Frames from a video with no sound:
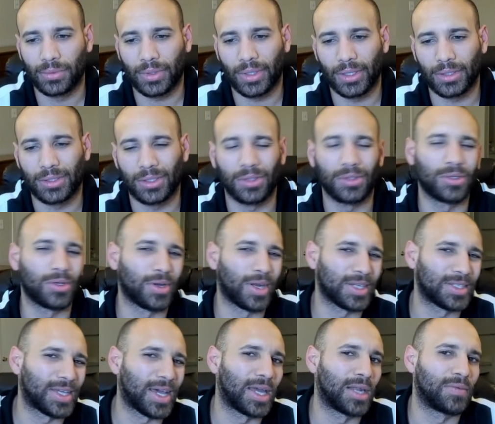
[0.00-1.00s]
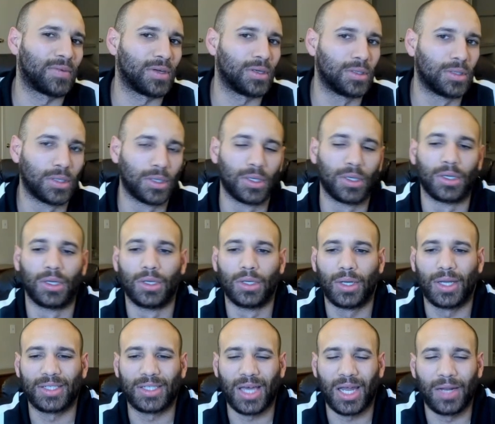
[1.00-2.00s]
And so, you know, that's kind
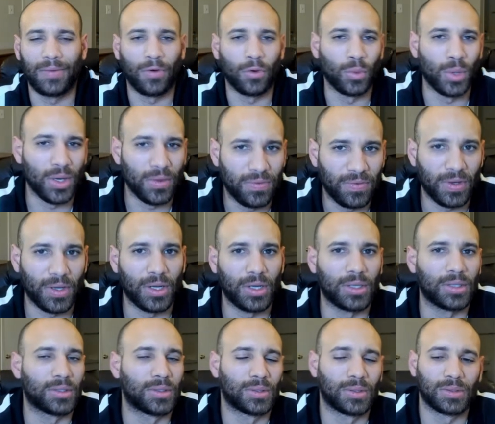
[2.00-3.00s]
of a